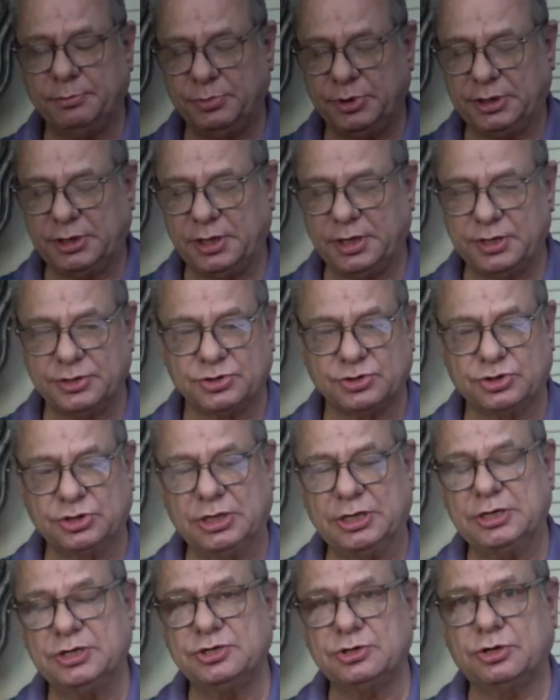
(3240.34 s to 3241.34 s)
because
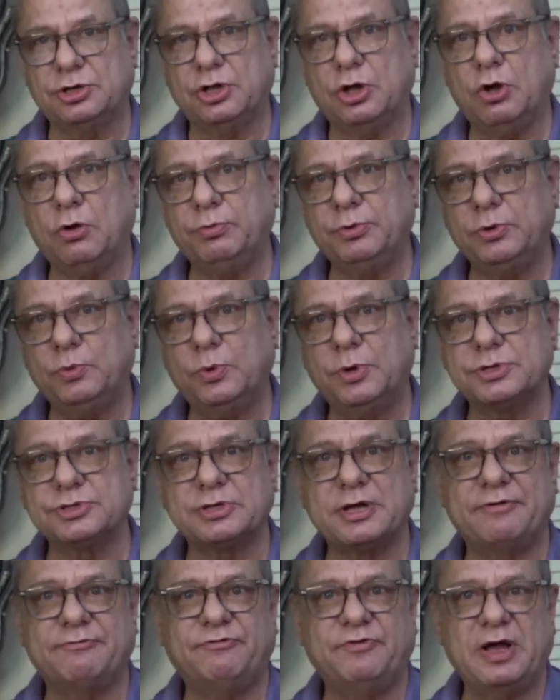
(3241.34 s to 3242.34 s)
these are the only ones
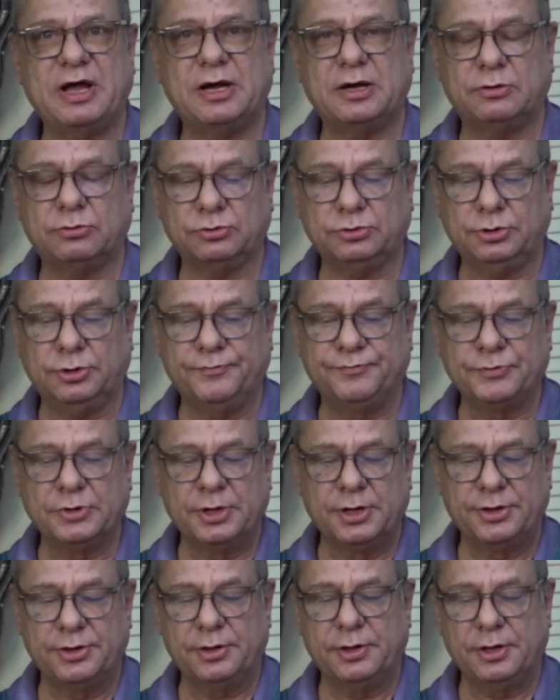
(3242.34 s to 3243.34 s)
I found
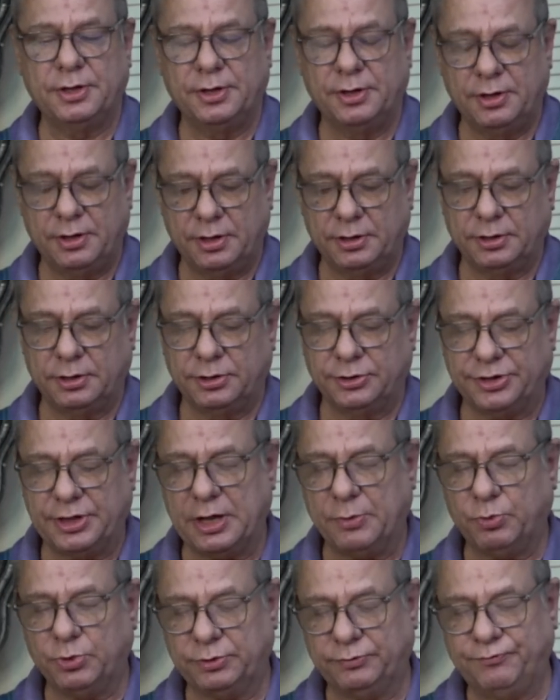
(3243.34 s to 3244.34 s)

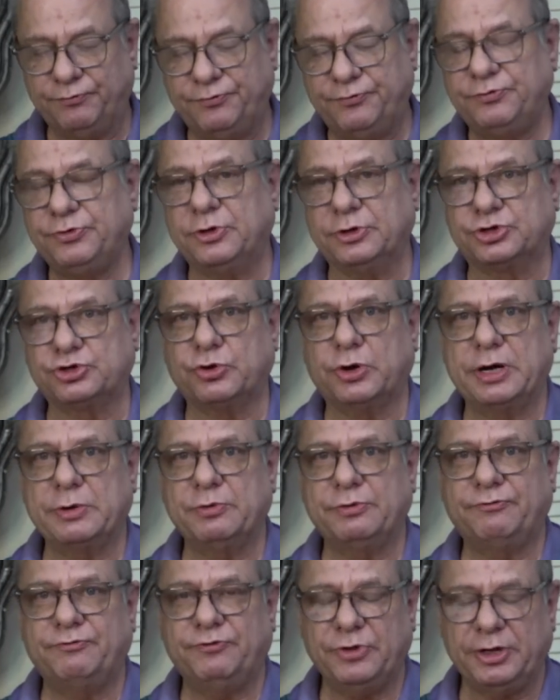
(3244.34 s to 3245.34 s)
that the tray
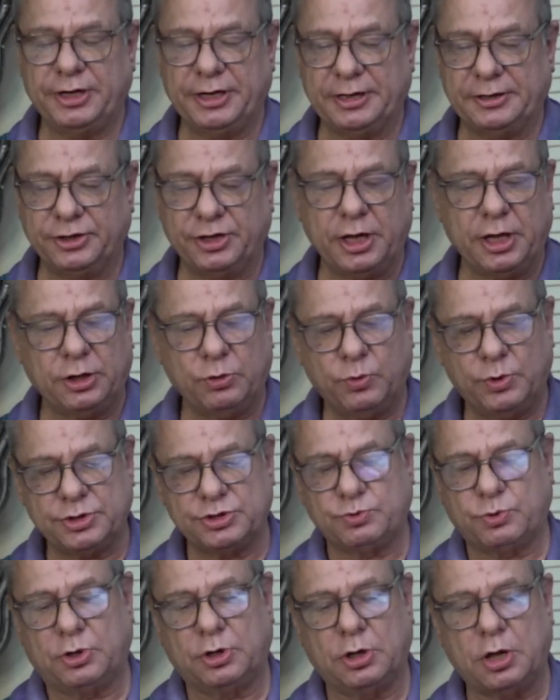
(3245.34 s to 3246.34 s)
would fit in. The other ones
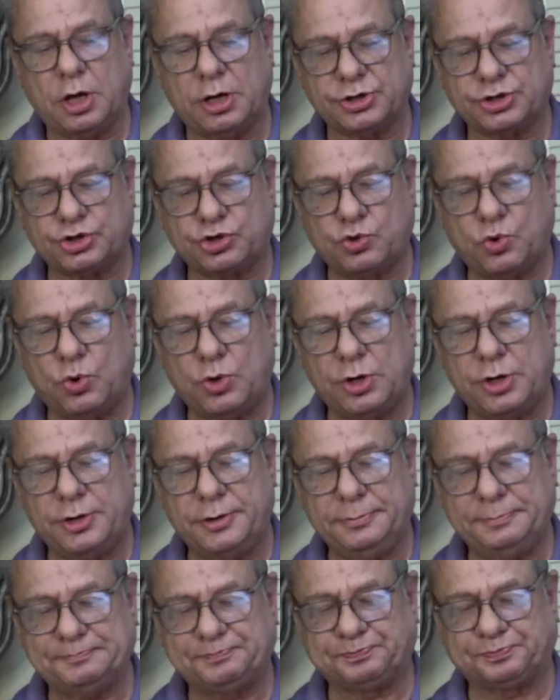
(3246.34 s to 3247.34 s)
were a lot
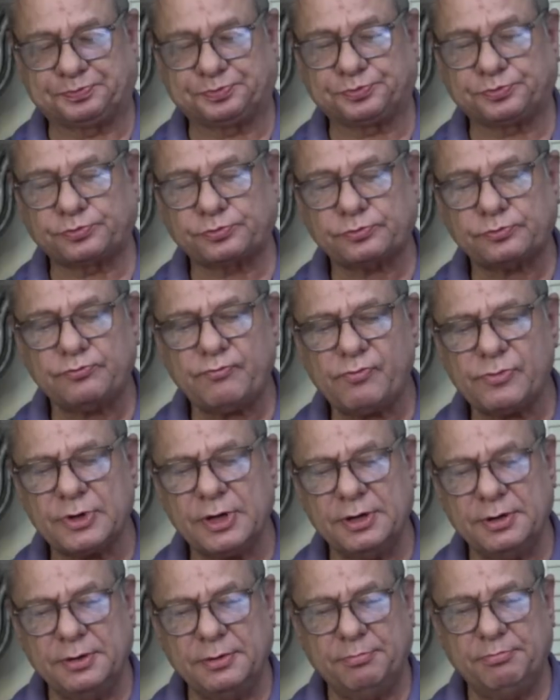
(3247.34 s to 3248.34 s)
shorter,
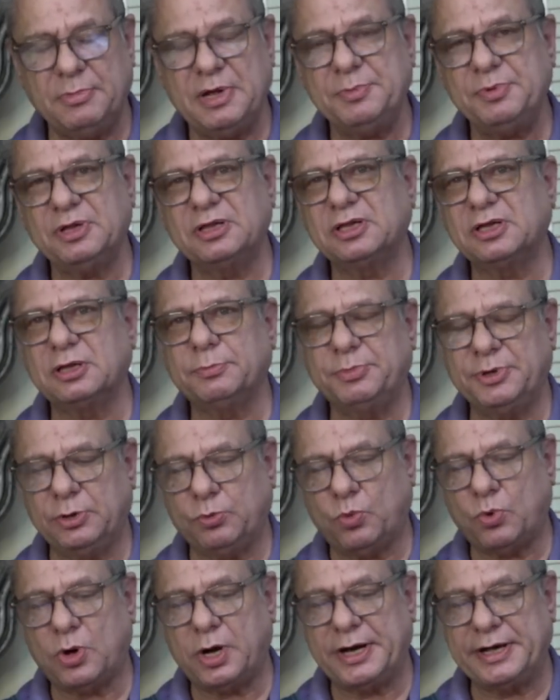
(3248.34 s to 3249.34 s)
maybe a little bit
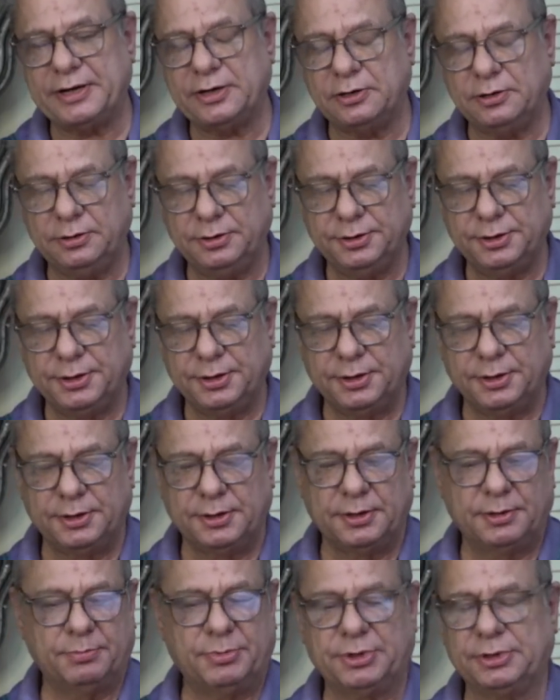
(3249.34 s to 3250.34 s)
wider,
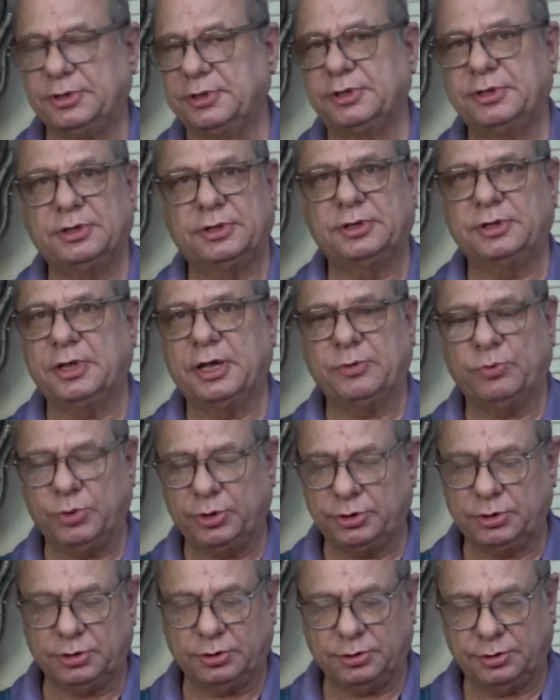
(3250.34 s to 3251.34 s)
but they
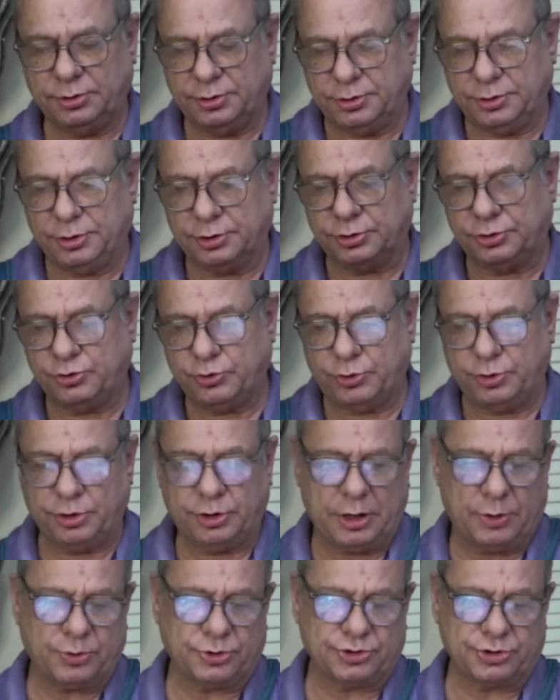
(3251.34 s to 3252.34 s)
wouldn't.
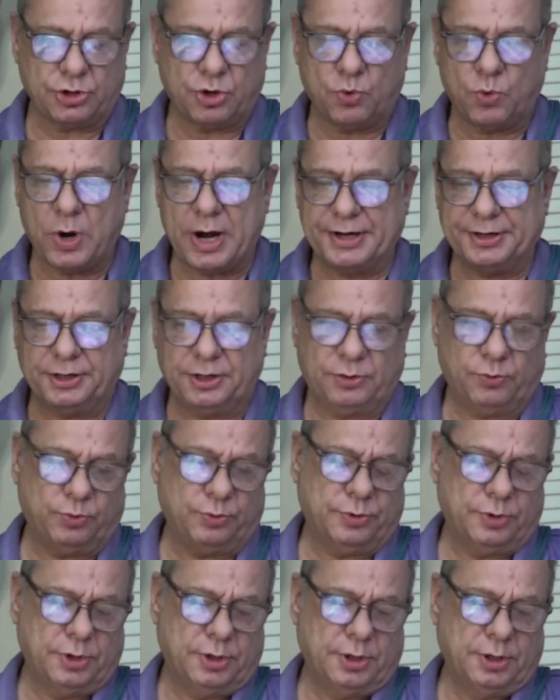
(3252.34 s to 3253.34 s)
They were so wide that it
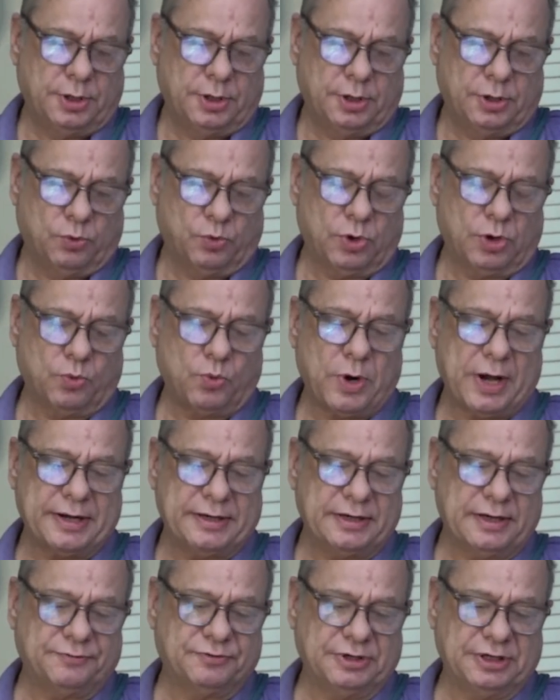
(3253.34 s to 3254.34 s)
weren't wide
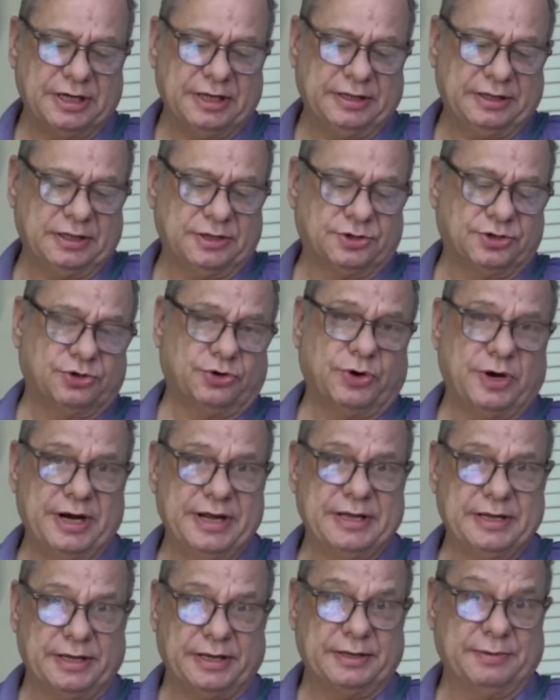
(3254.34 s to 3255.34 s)
enough to get the
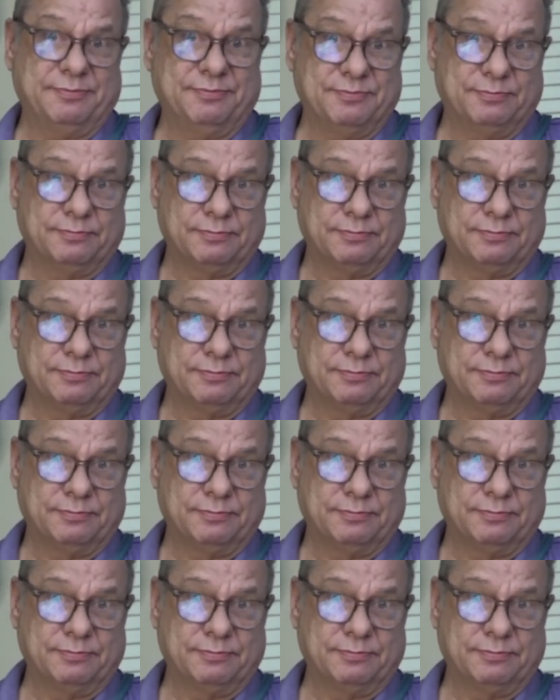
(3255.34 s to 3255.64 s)
tray in